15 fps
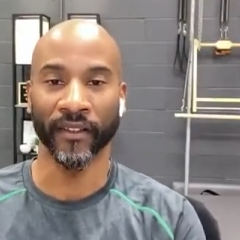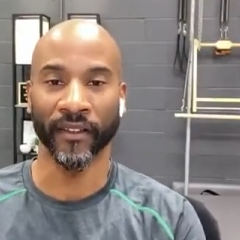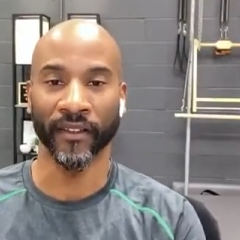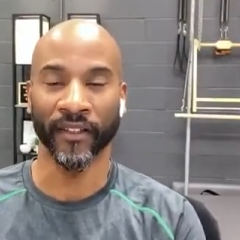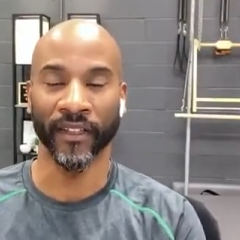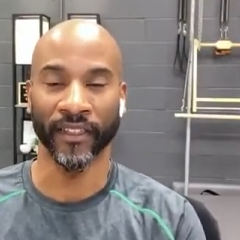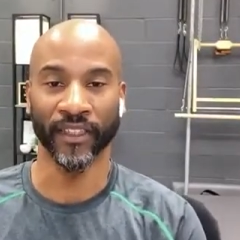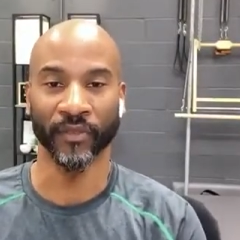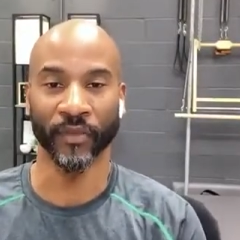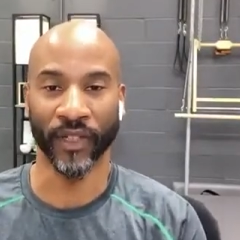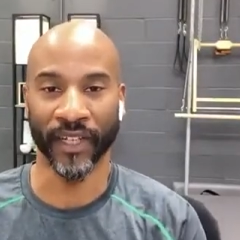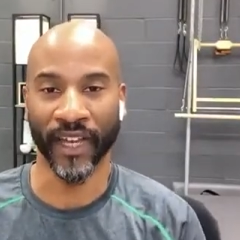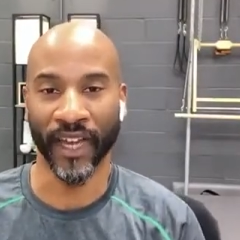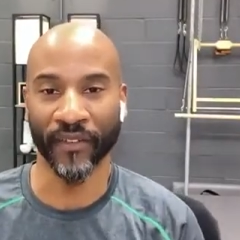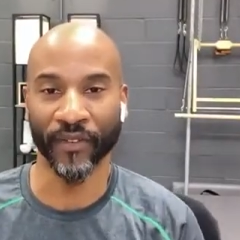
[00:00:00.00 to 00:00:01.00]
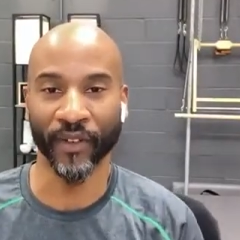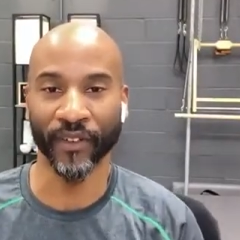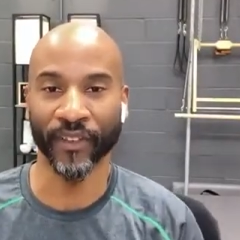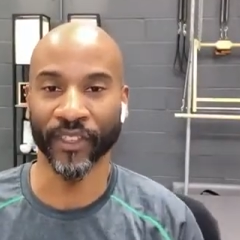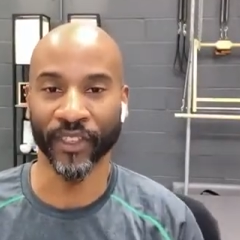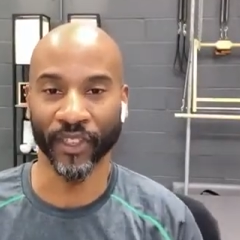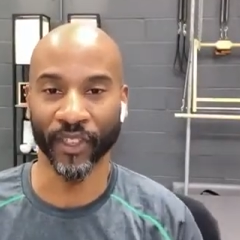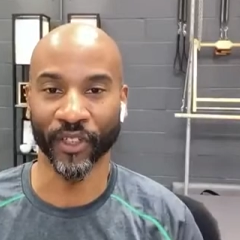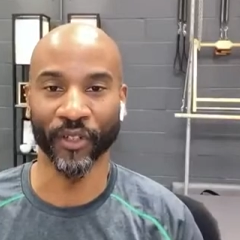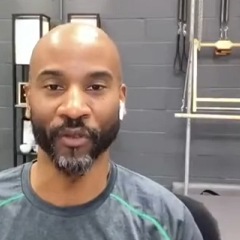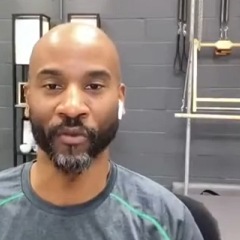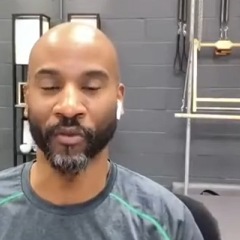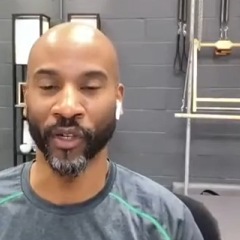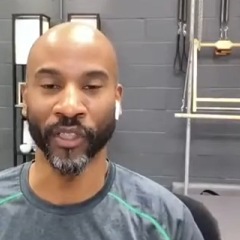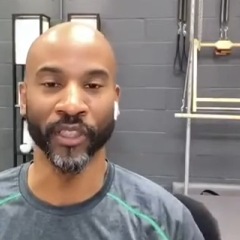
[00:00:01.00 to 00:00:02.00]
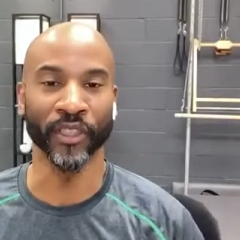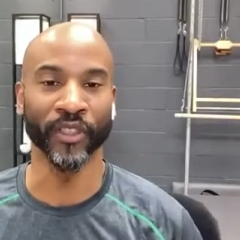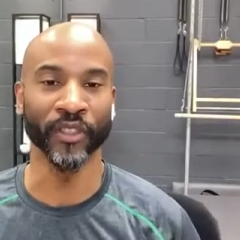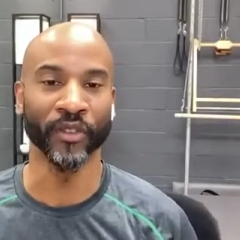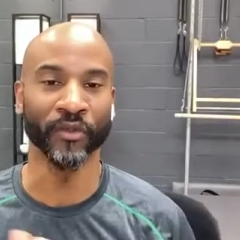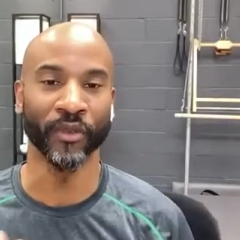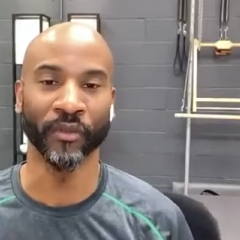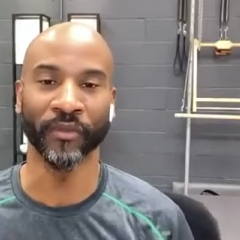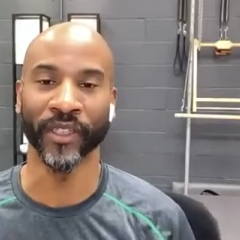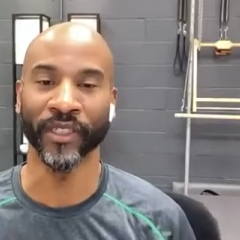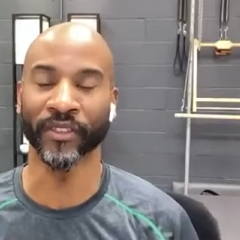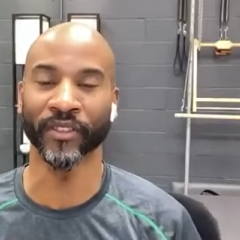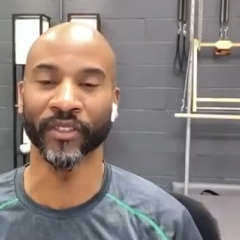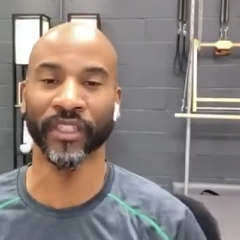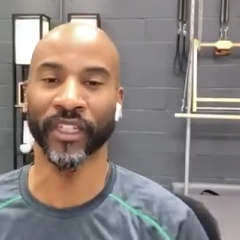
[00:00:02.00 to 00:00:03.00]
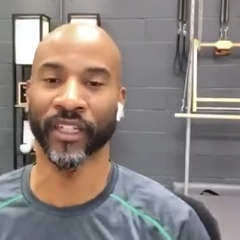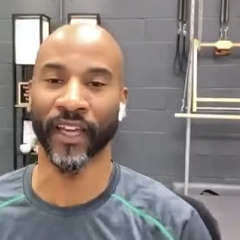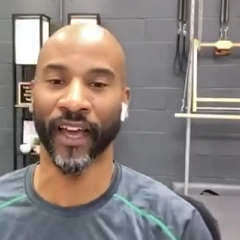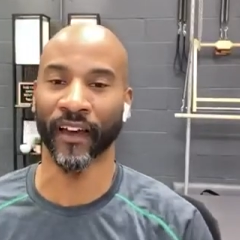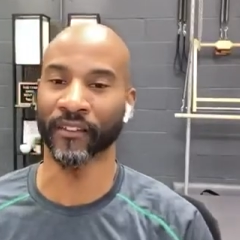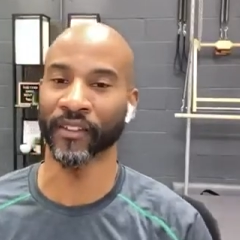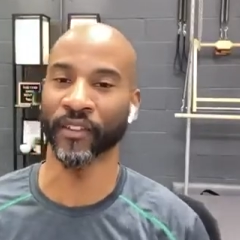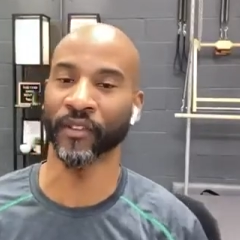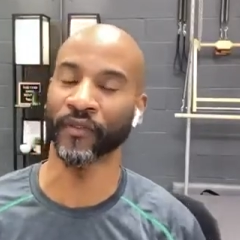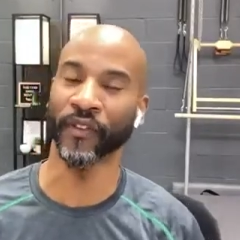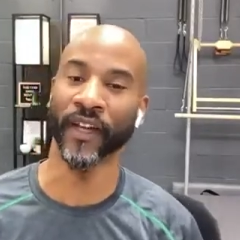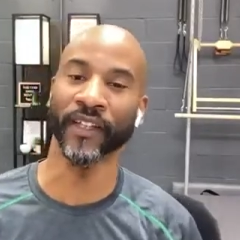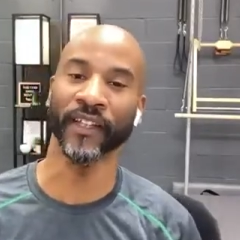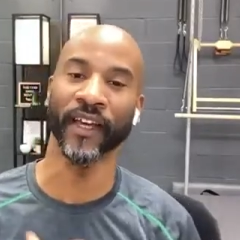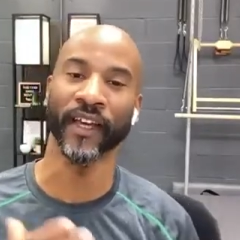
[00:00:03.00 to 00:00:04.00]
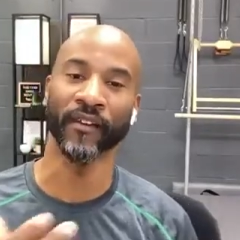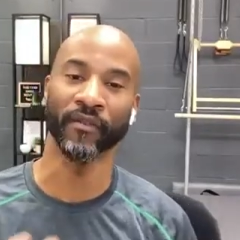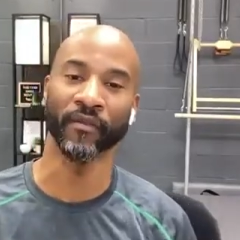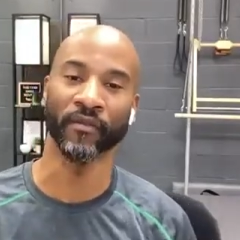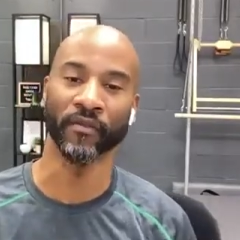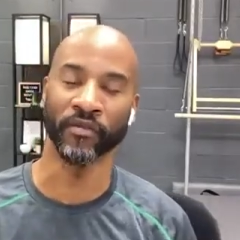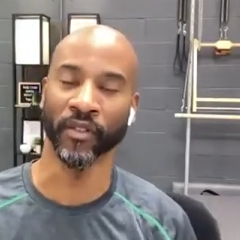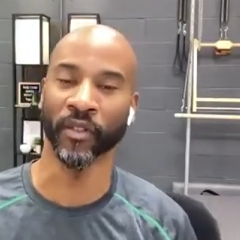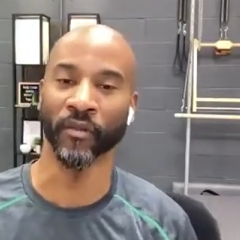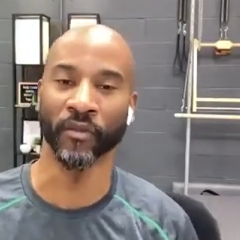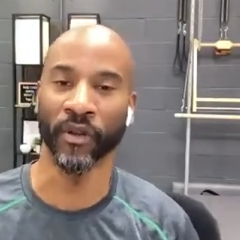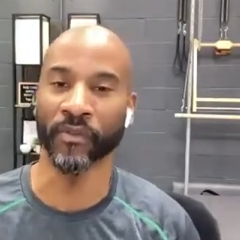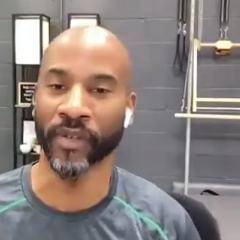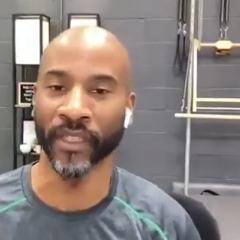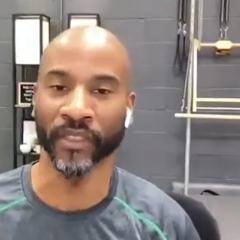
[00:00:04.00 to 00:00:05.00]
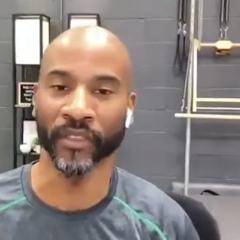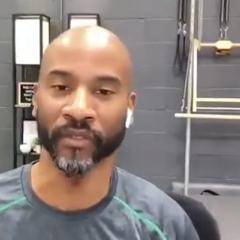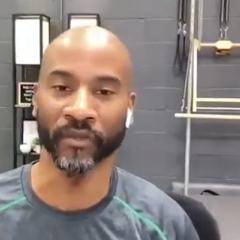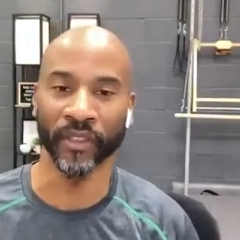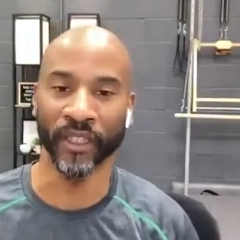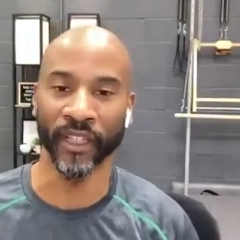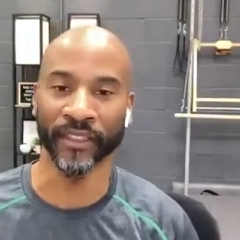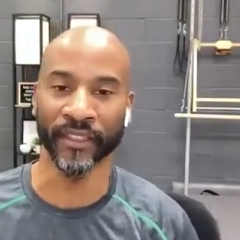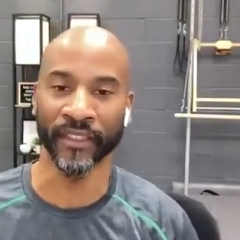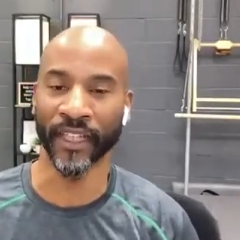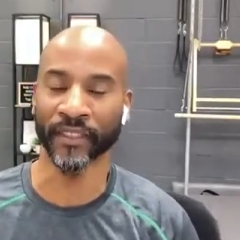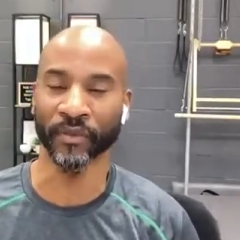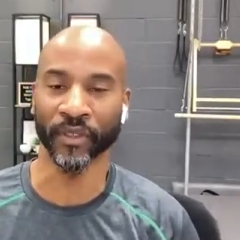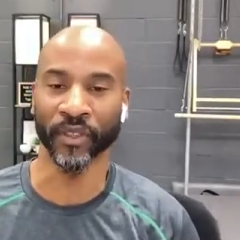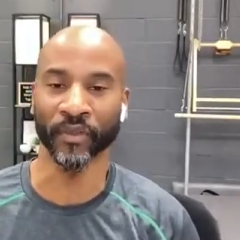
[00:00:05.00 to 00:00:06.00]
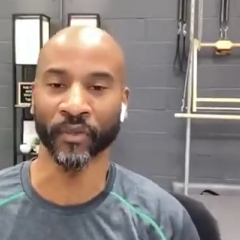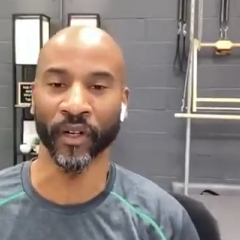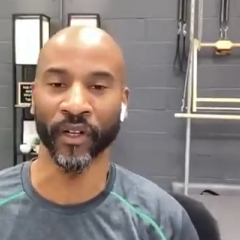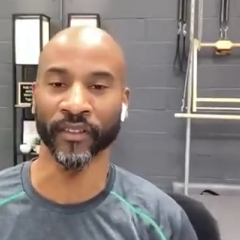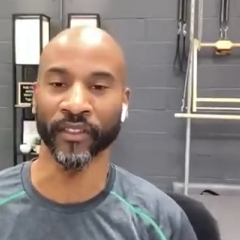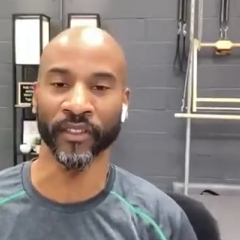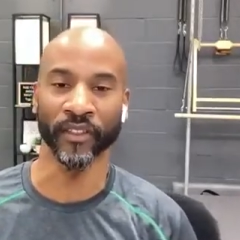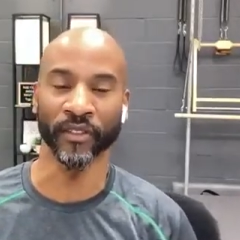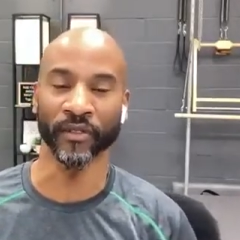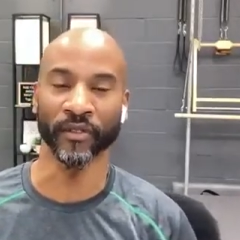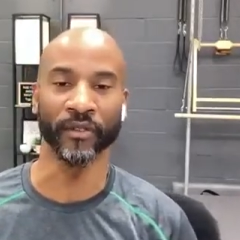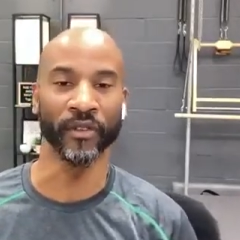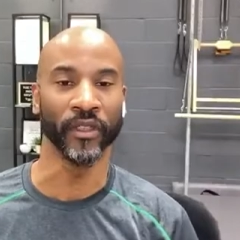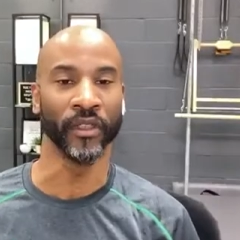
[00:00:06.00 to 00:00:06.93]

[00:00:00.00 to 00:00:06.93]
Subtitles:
this is when I have you on the show. What do you do? What makes you tick? How did you find that? What made you realize that that's what you wanted to do?